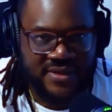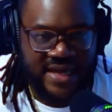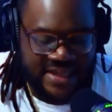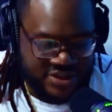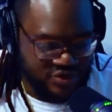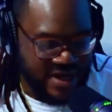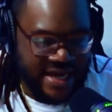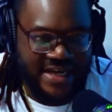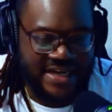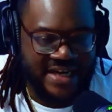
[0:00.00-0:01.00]
Unless you
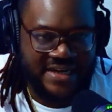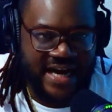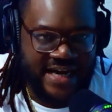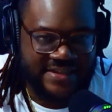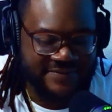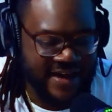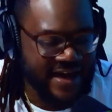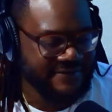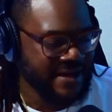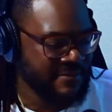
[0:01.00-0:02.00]
got a good 9 to
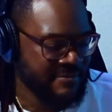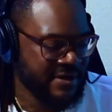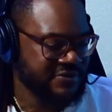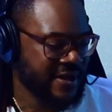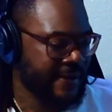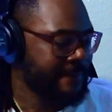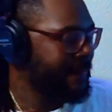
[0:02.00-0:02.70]
5. Damn, my mouth dry.